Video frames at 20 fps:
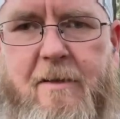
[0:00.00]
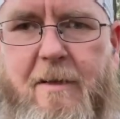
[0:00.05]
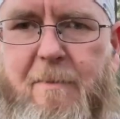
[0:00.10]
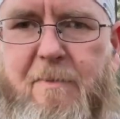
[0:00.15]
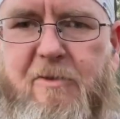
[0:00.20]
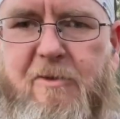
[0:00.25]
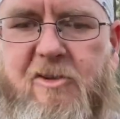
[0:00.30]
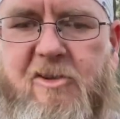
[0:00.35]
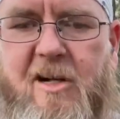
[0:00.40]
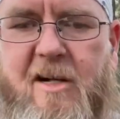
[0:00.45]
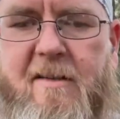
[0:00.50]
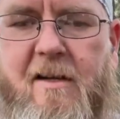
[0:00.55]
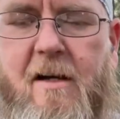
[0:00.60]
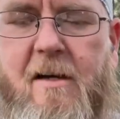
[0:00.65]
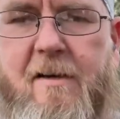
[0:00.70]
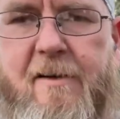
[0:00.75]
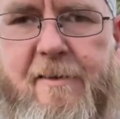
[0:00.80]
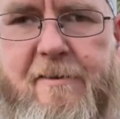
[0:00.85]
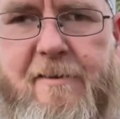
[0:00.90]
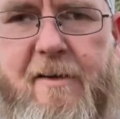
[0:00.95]
The
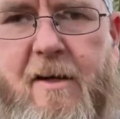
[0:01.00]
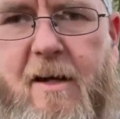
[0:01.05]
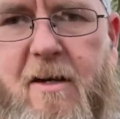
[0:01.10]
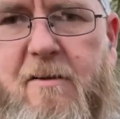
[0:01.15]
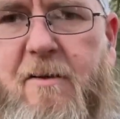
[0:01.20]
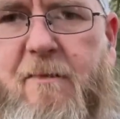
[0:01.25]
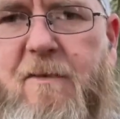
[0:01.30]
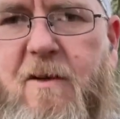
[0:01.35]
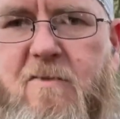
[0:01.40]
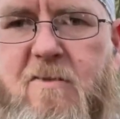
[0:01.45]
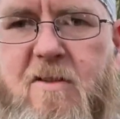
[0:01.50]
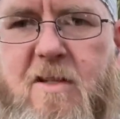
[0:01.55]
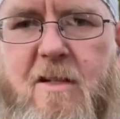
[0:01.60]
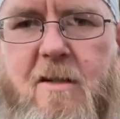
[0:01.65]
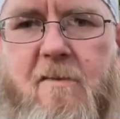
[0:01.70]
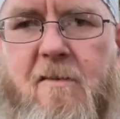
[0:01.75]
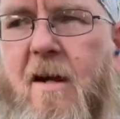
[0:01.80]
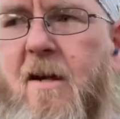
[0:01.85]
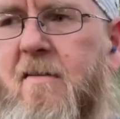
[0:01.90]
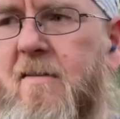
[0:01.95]
projectile is 115
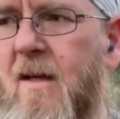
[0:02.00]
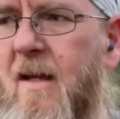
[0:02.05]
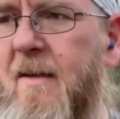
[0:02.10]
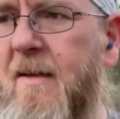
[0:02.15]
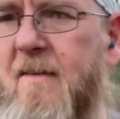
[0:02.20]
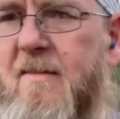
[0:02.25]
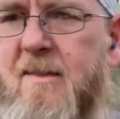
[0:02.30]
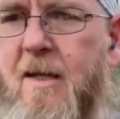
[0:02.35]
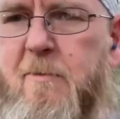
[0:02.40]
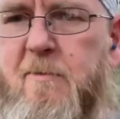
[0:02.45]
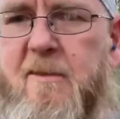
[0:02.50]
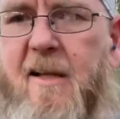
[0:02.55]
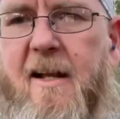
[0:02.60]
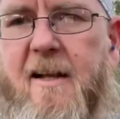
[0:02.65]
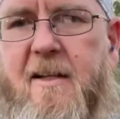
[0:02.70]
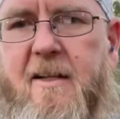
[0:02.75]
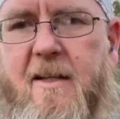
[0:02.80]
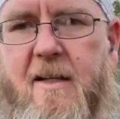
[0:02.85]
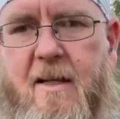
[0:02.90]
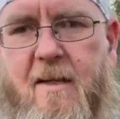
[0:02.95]
grains. On the
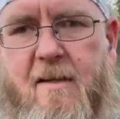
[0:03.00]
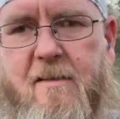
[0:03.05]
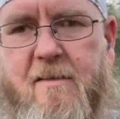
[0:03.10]
subsonic, it is